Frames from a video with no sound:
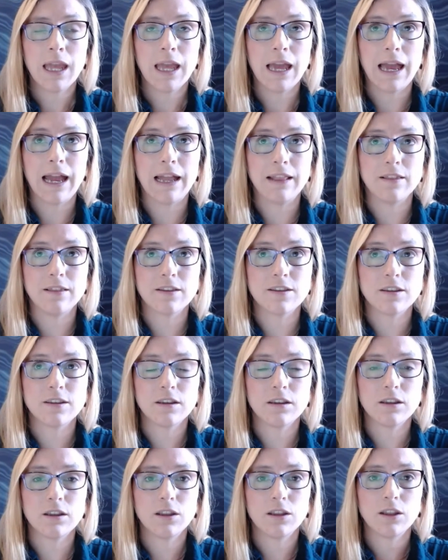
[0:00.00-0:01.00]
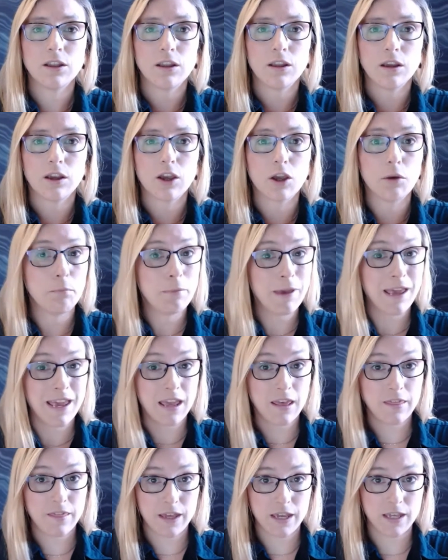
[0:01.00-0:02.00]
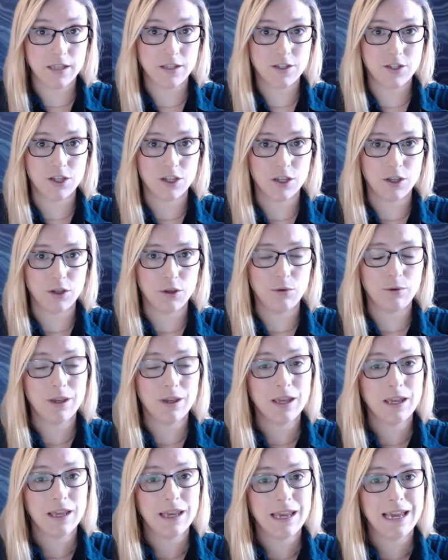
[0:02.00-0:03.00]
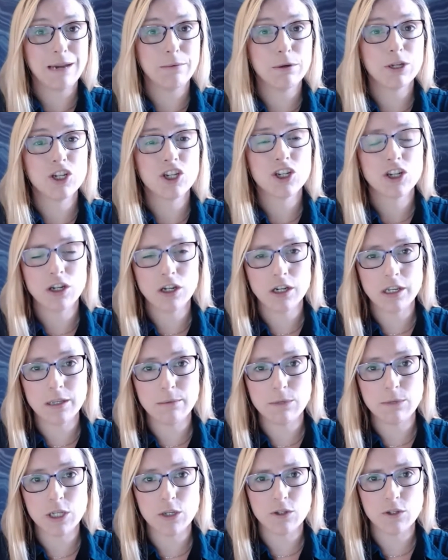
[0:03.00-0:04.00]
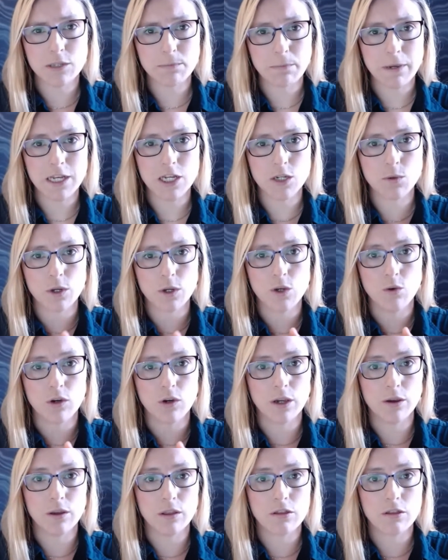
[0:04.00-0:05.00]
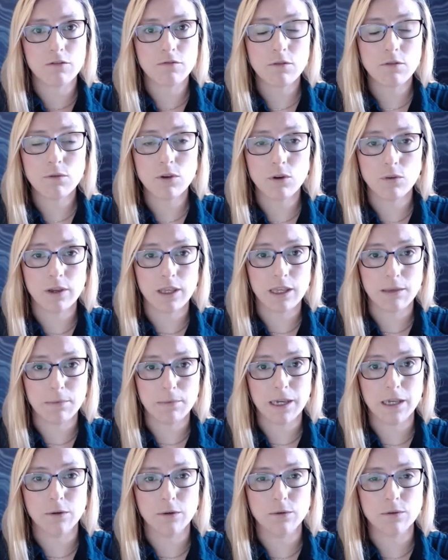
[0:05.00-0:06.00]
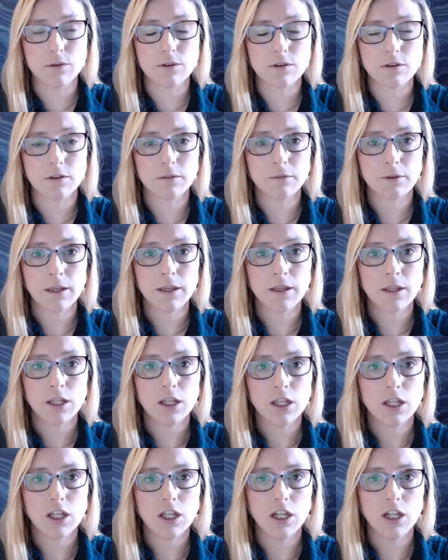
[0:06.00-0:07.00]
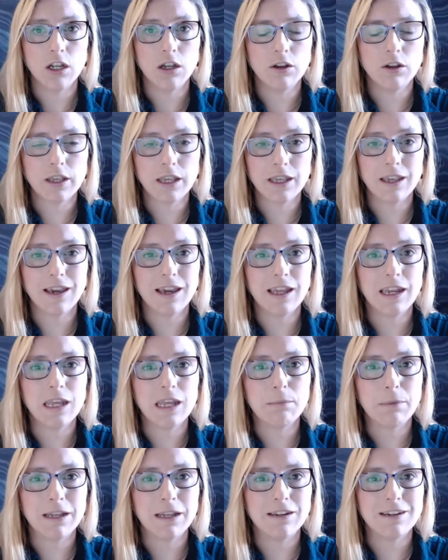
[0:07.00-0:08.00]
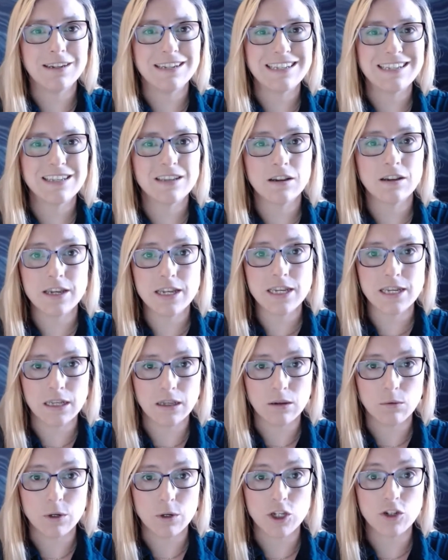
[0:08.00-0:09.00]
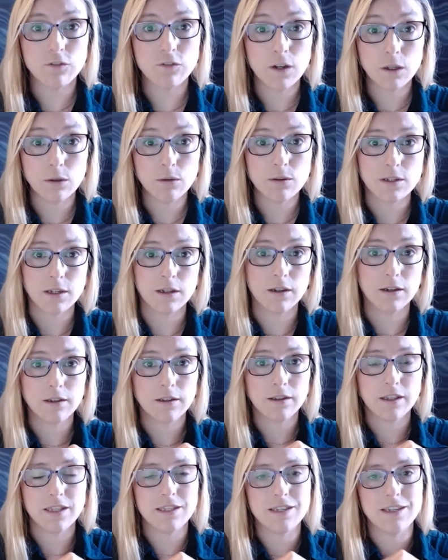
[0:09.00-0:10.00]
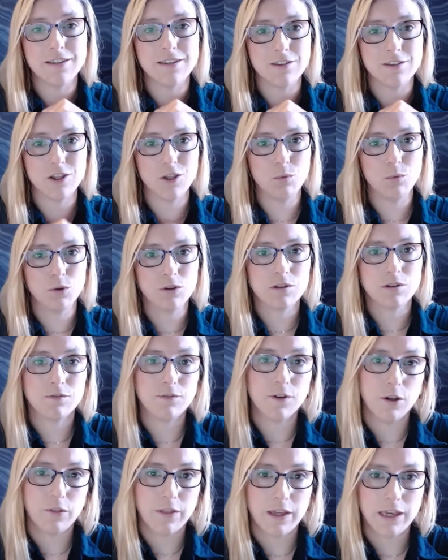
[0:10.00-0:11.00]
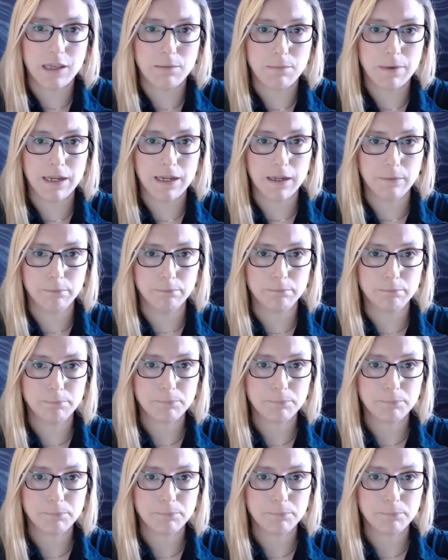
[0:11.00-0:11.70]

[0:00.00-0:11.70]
And compare that to how much time do you spend when you're going through your emails, looking at an email and deciding which folder it is that you want to file that email in?